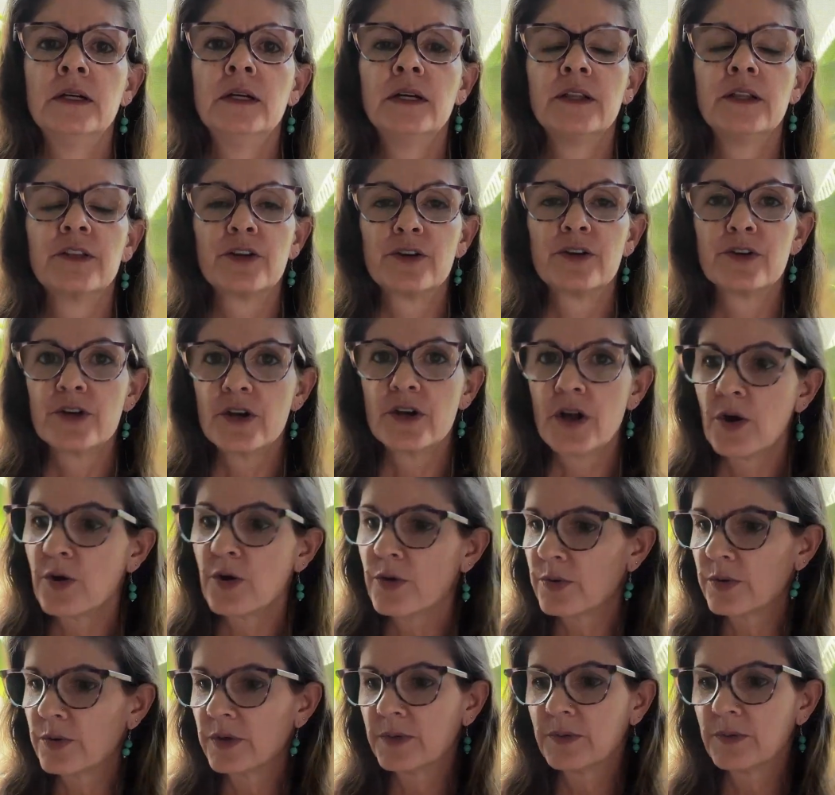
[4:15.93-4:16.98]
There are
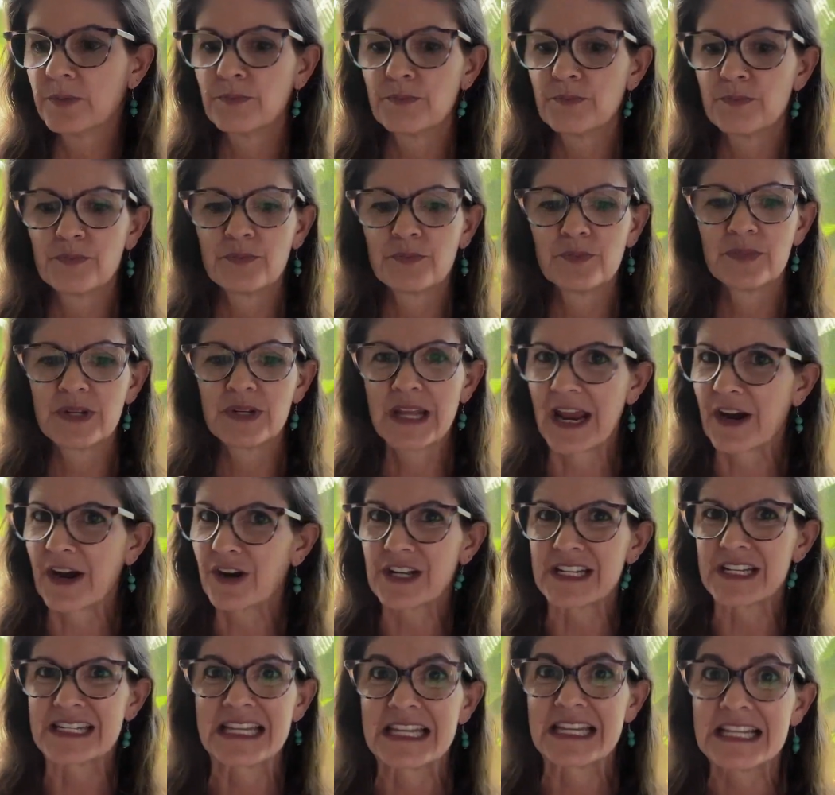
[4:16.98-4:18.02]
no
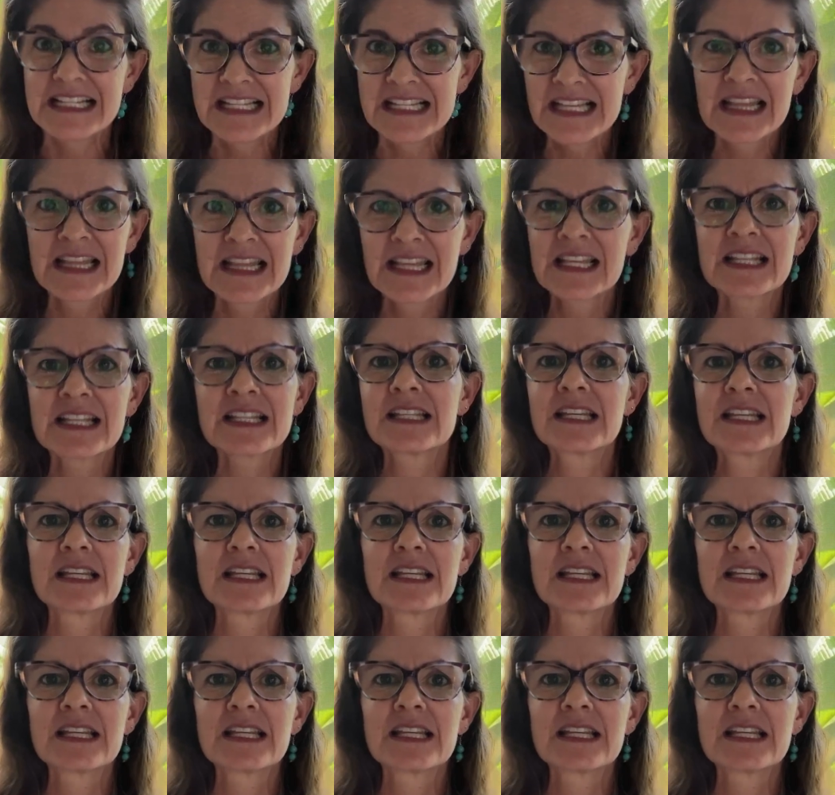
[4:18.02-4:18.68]
guarantees in this.